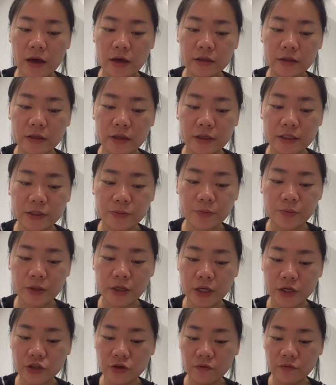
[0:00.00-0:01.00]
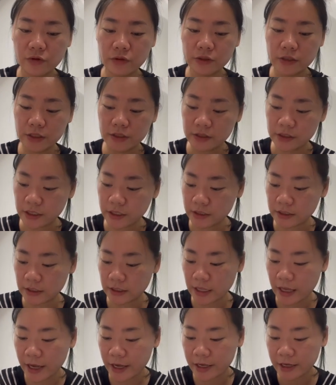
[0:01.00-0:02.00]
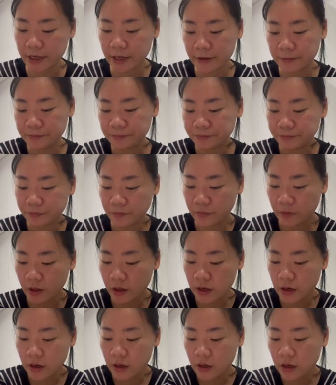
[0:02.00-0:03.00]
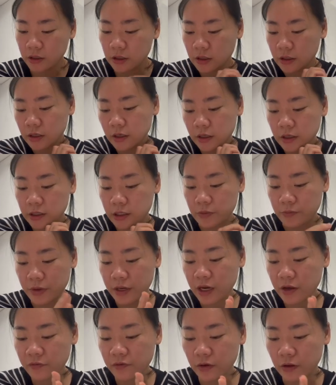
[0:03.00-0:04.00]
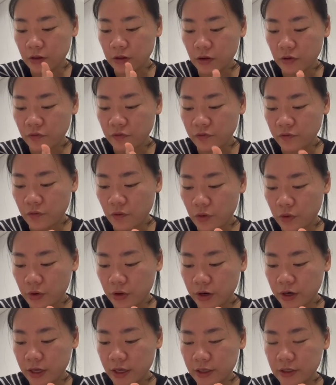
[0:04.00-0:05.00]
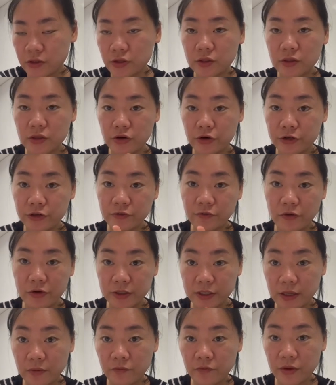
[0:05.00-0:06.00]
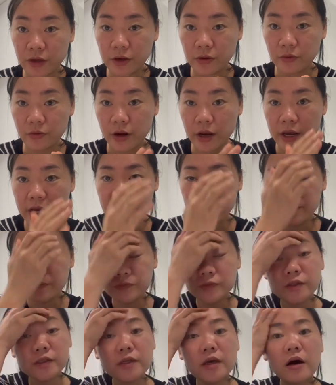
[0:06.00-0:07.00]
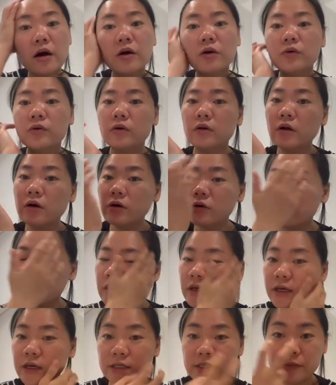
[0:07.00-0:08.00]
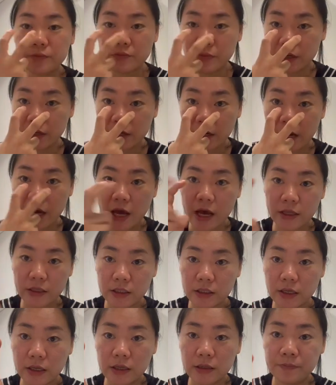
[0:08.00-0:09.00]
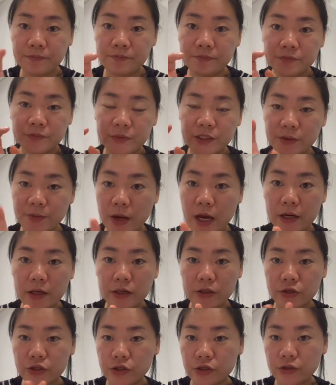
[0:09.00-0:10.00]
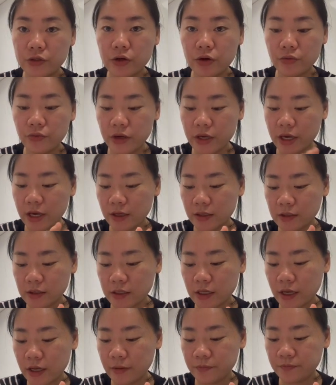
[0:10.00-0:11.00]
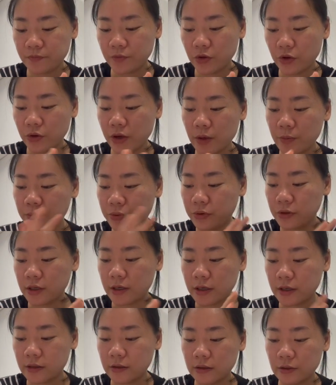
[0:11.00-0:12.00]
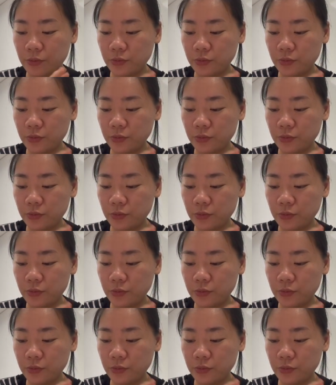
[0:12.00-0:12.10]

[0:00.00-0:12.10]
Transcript: the explanation for this is like the meaning for look for is search for something, right? So look is mirar in Spanish. So we can say, you can put a